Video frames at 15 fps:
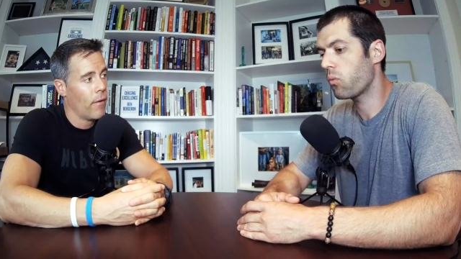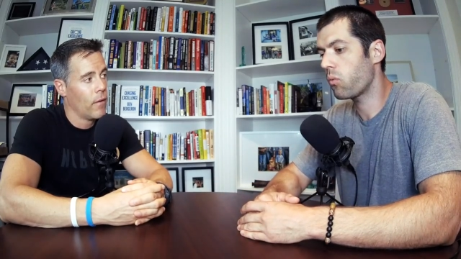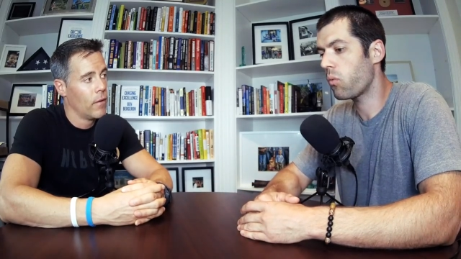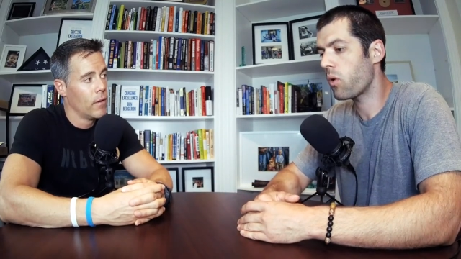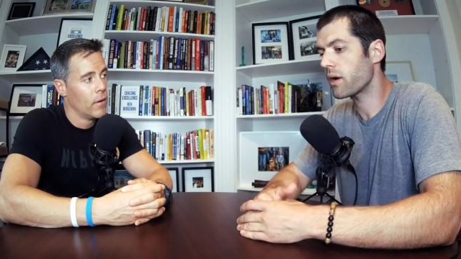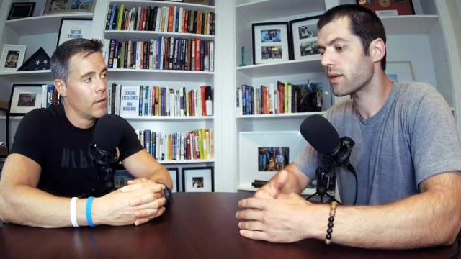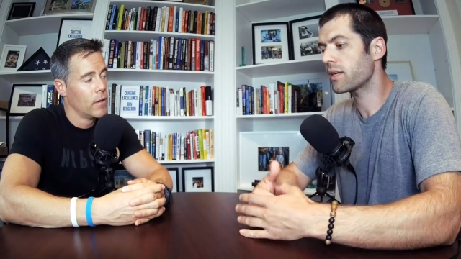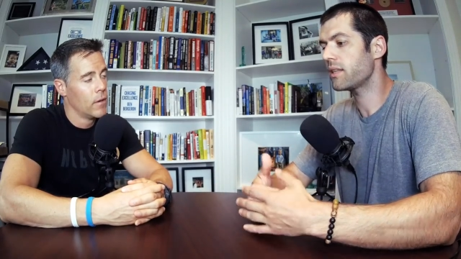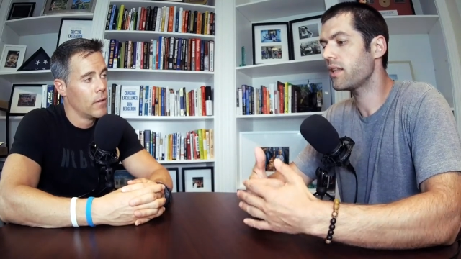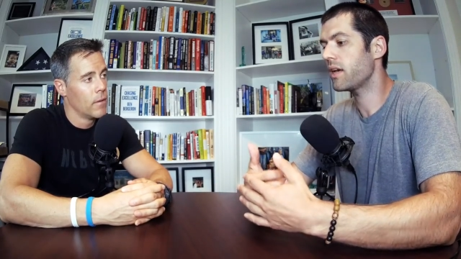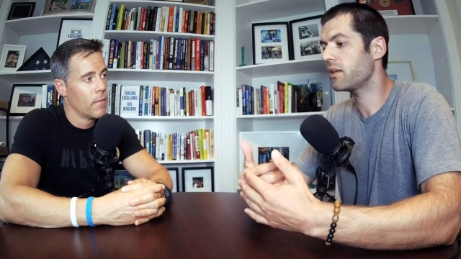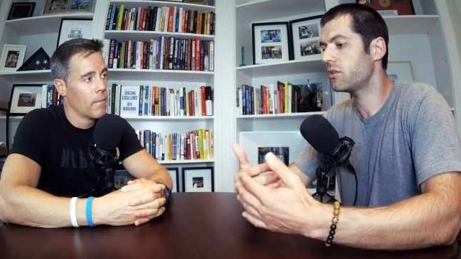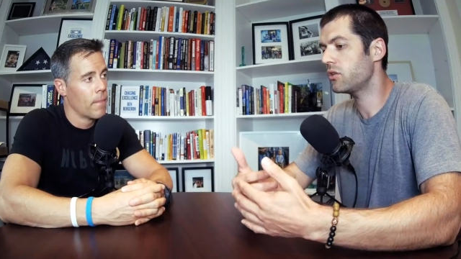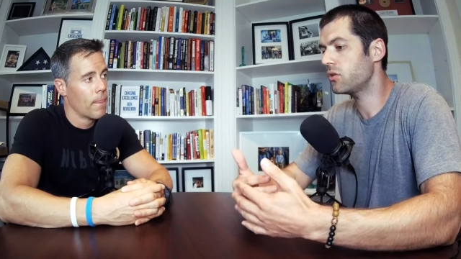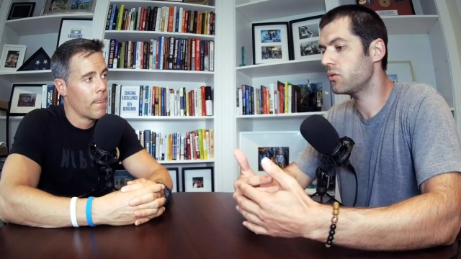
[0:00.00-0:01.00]
Speaker 1: what can
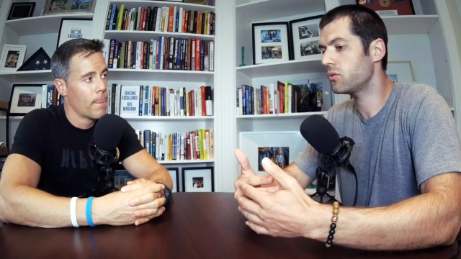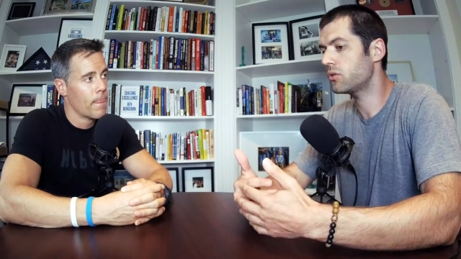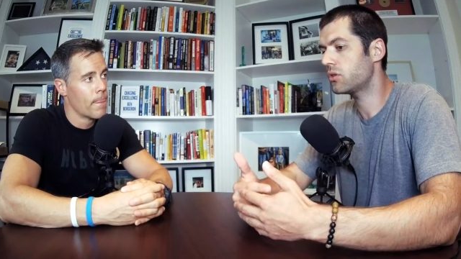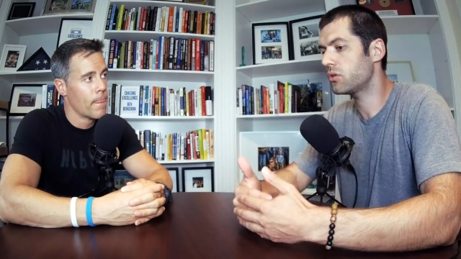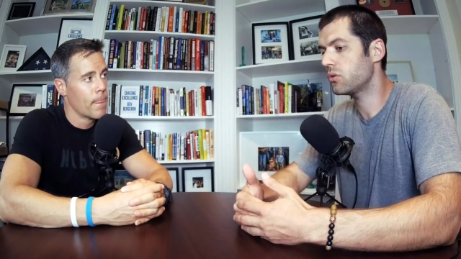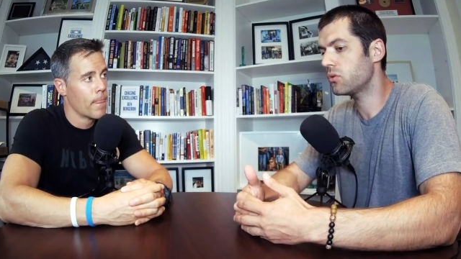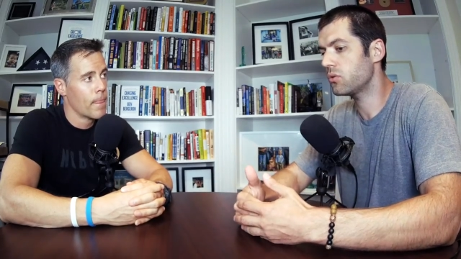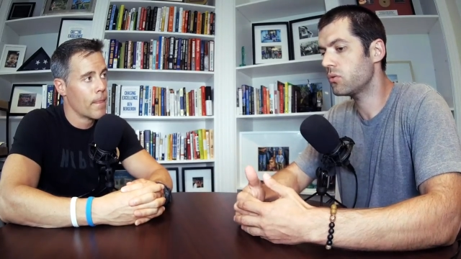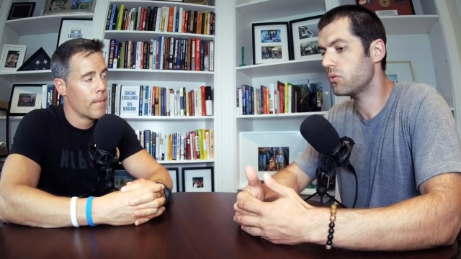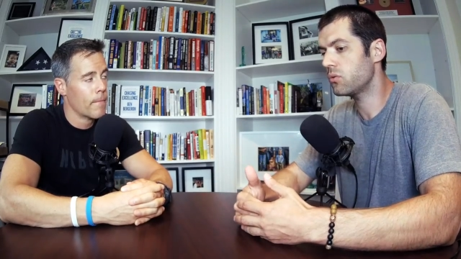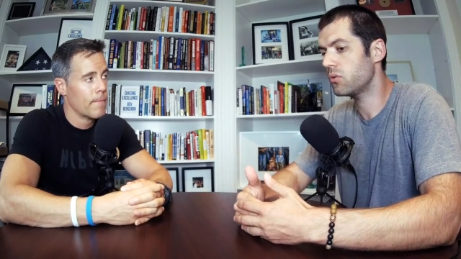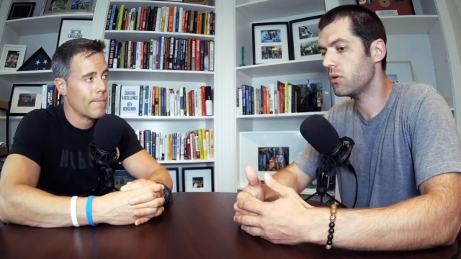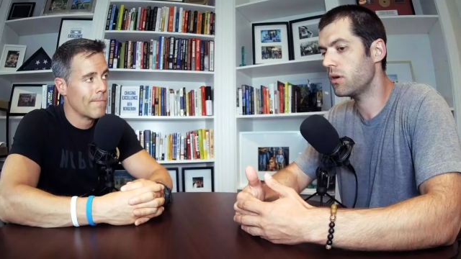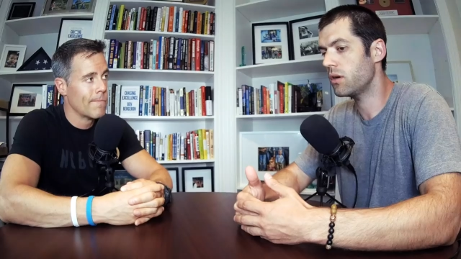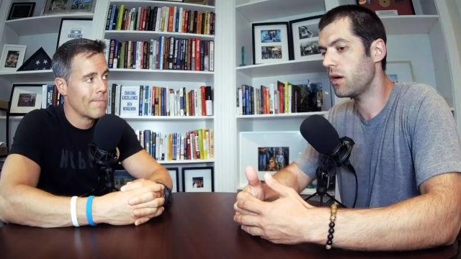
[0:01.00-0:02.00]
they do
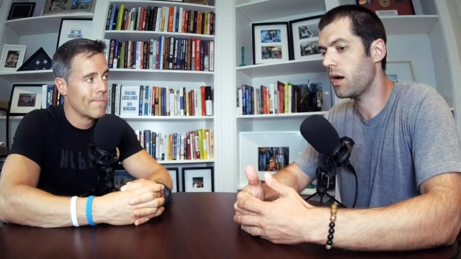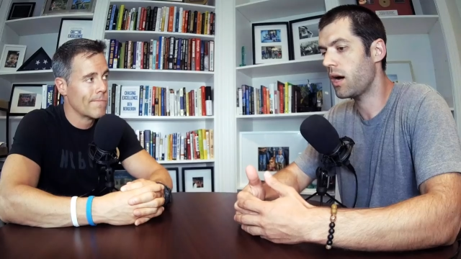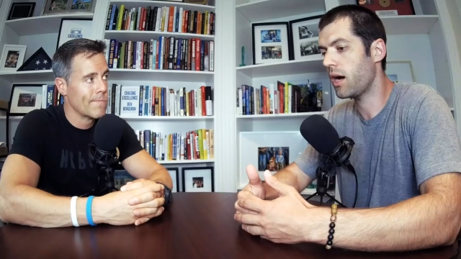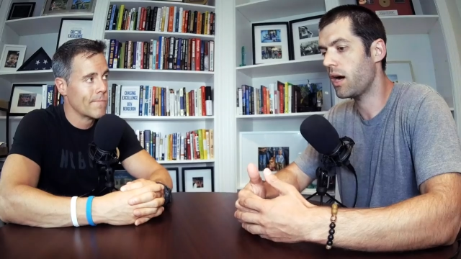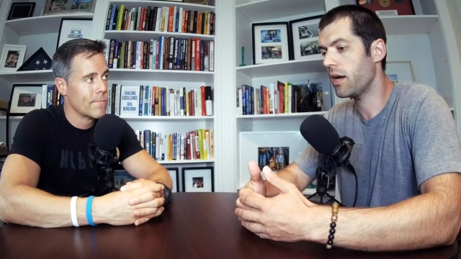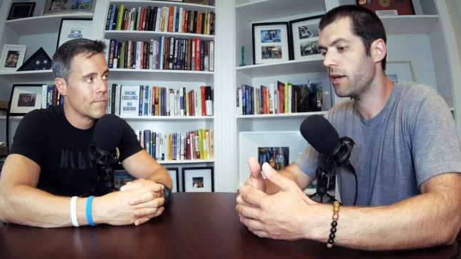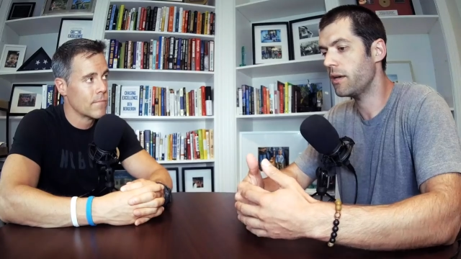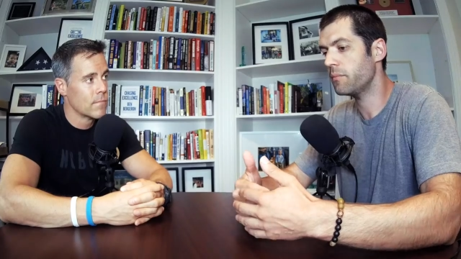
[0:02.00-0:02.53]
to uh,